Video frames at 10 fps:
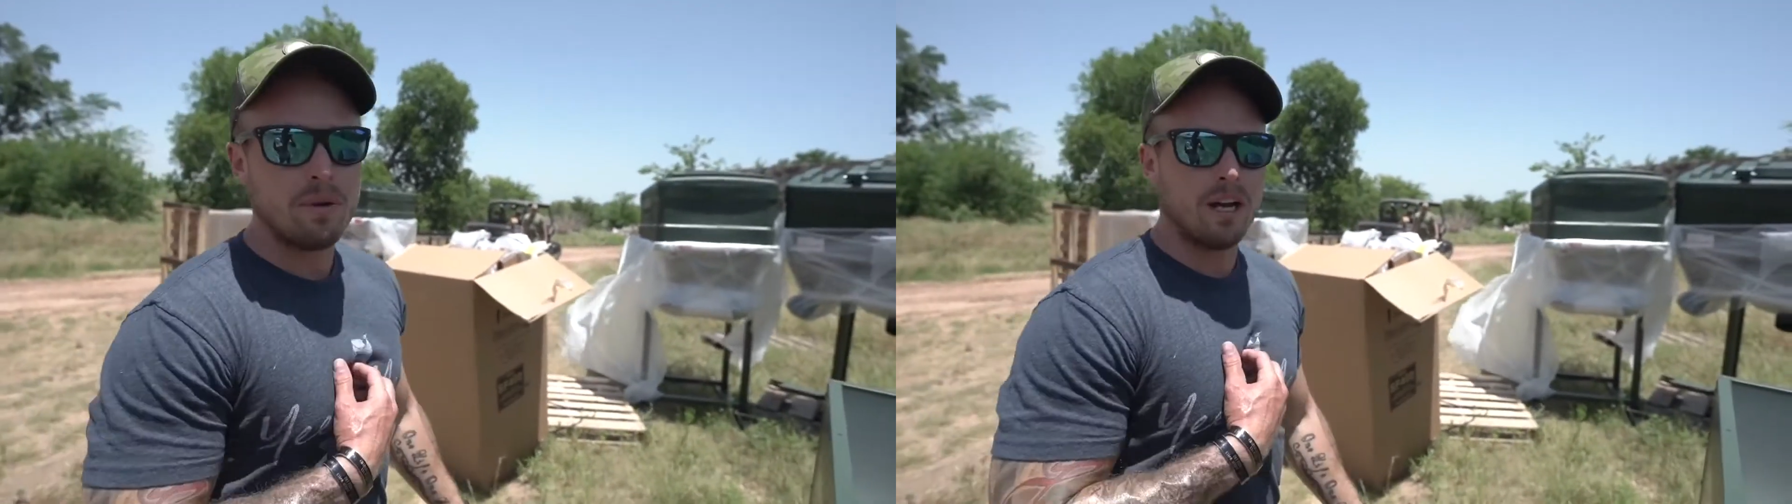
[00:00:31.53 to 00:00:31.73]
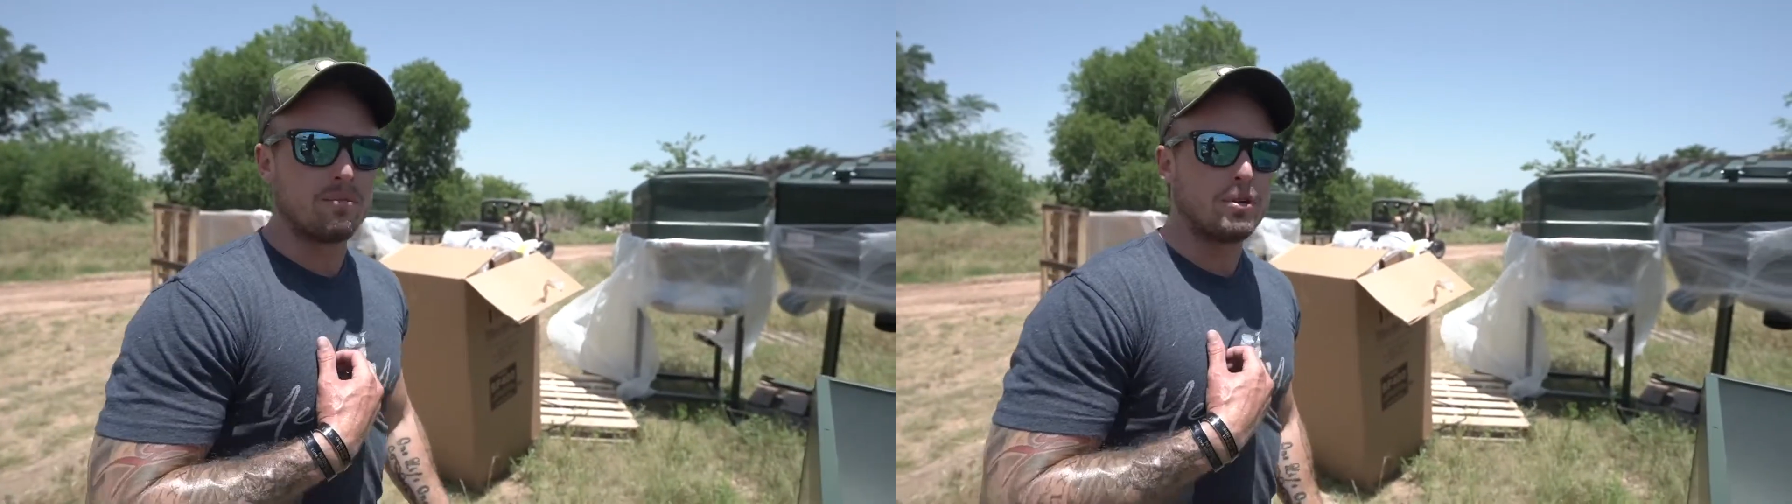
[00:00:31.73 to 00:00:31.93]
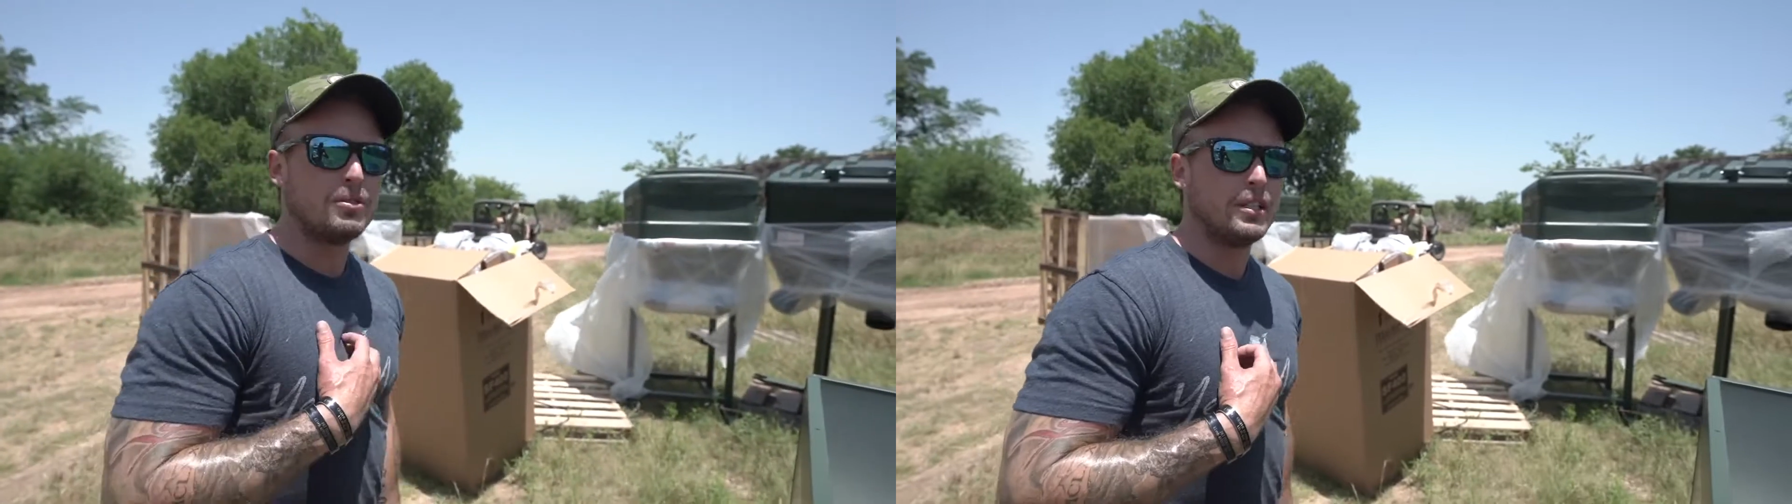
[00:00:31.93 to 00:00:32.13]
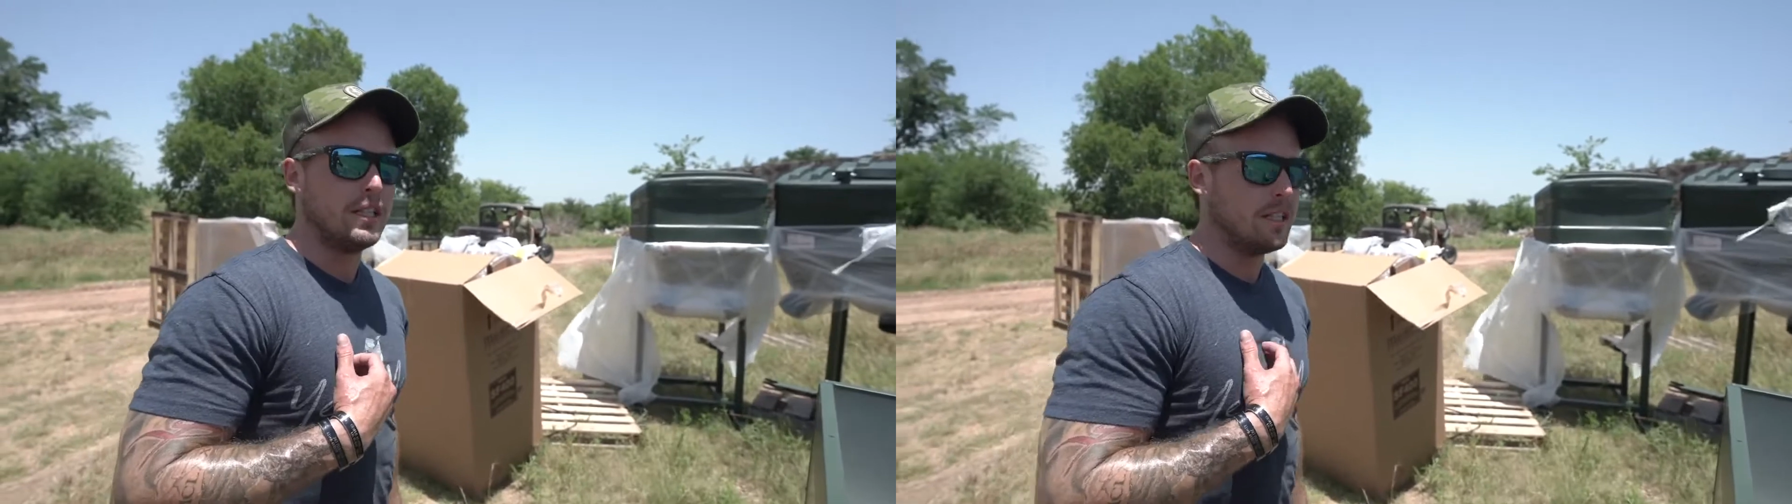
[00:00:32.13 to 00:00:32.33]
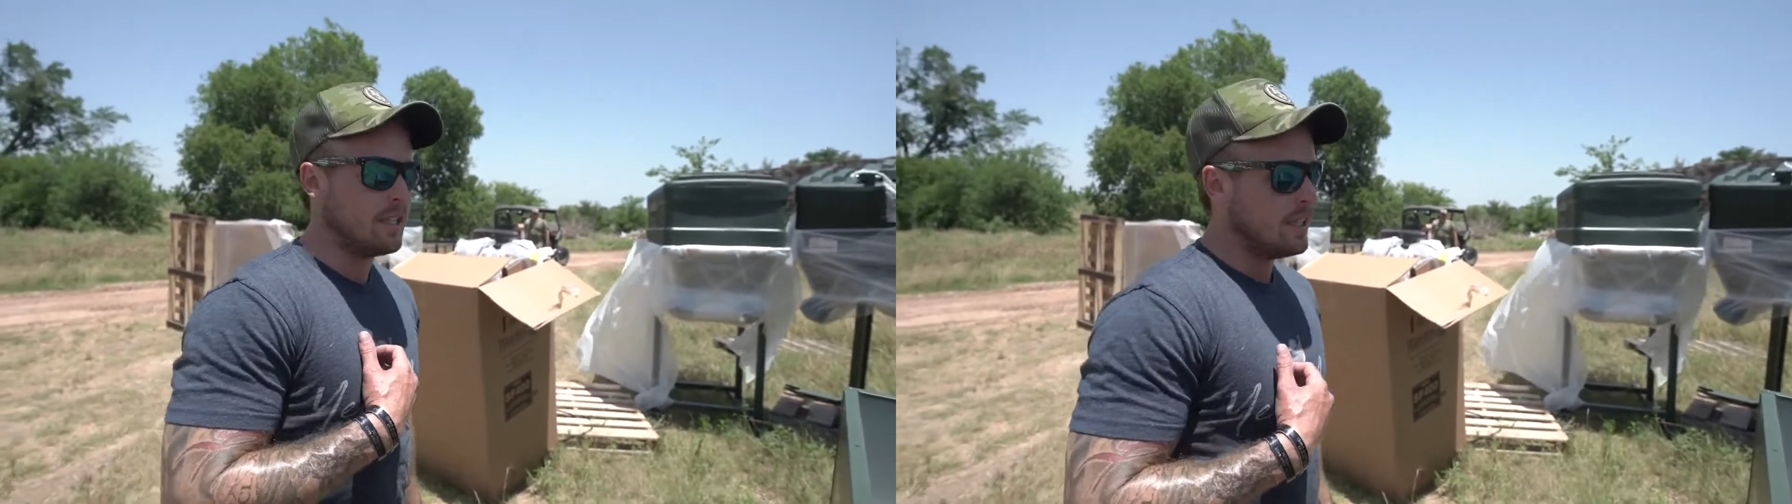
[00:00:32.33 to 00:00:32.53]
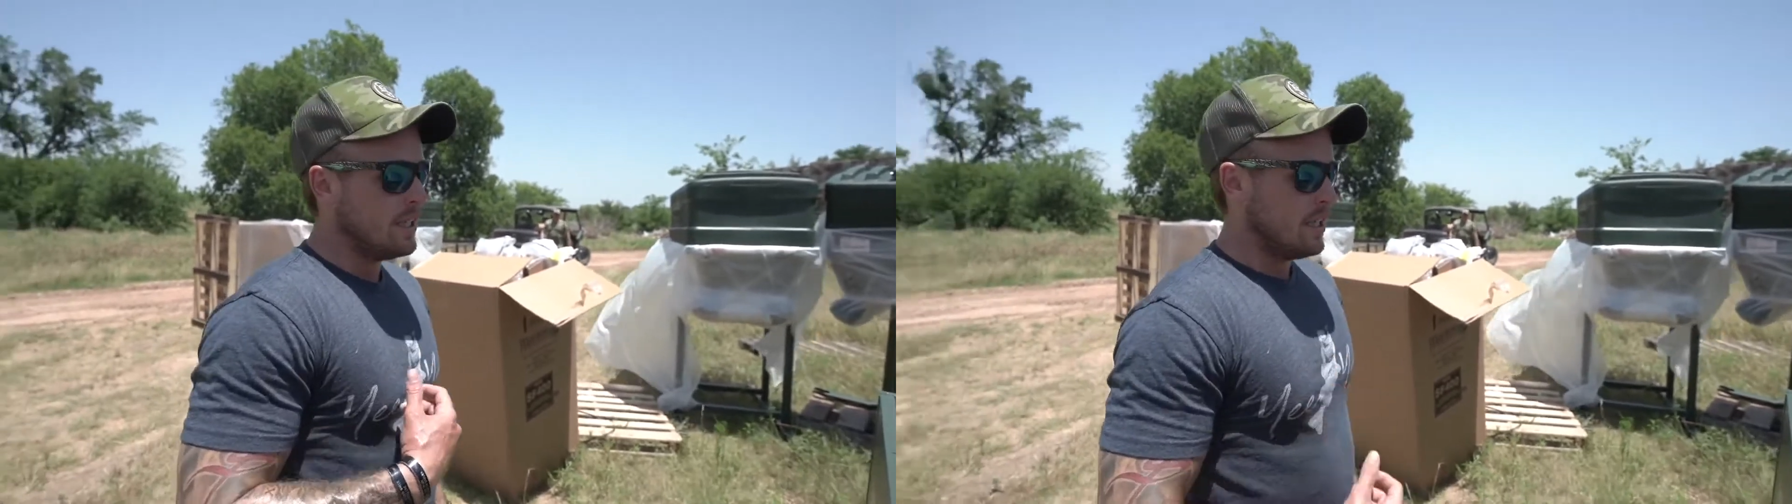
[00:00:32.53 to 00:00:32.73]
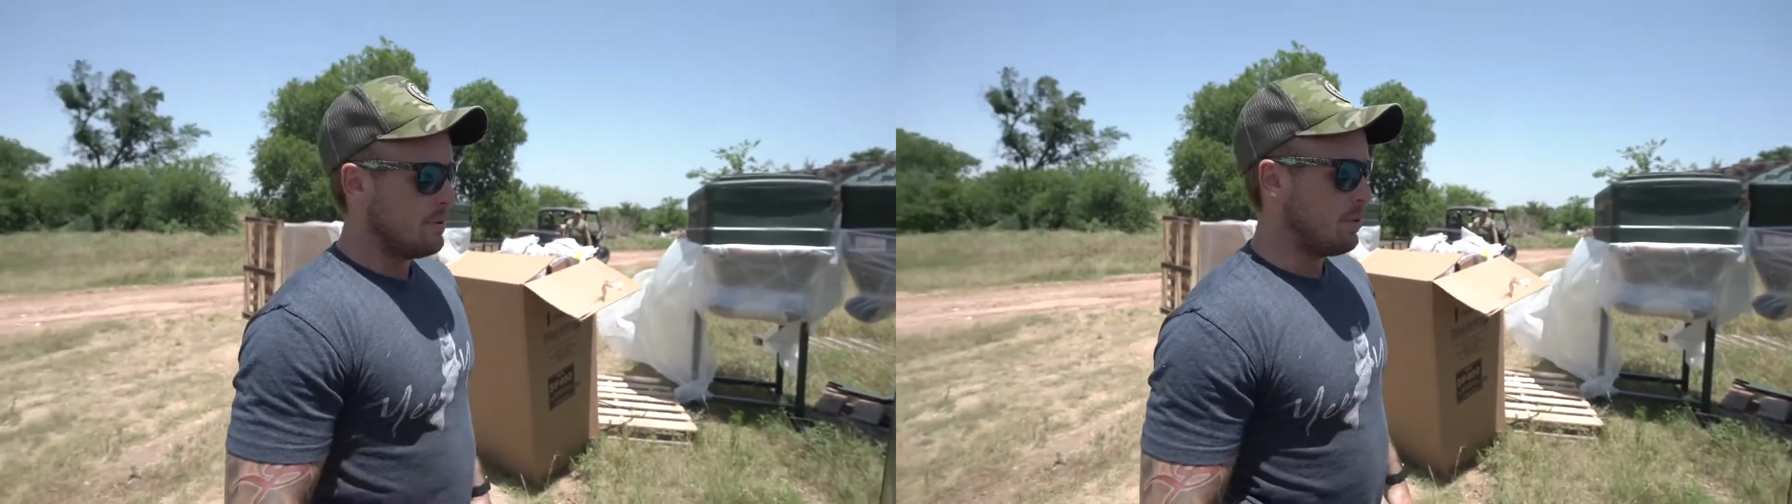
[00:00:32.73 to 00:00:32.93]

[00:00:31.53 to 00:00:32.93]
pound protein.